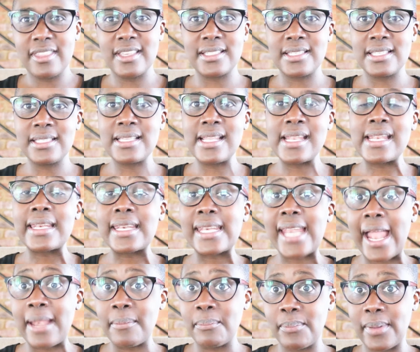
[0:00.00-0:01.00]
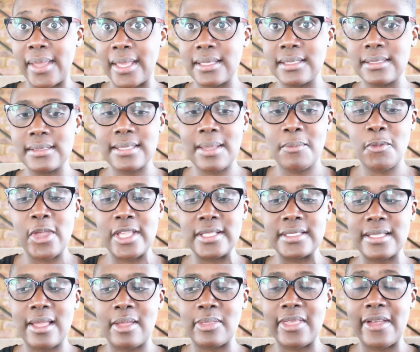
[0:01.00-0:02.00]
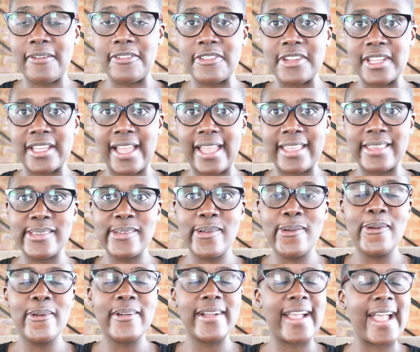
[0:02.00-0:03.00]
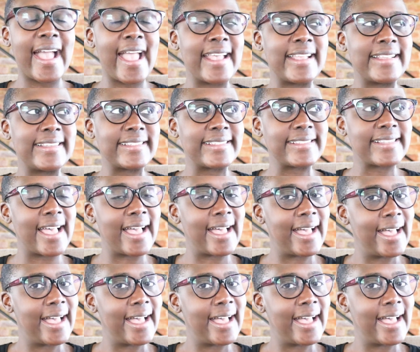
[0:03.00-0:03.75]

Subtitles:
This is in Randburg, somewhere in South Africa. Yo guys,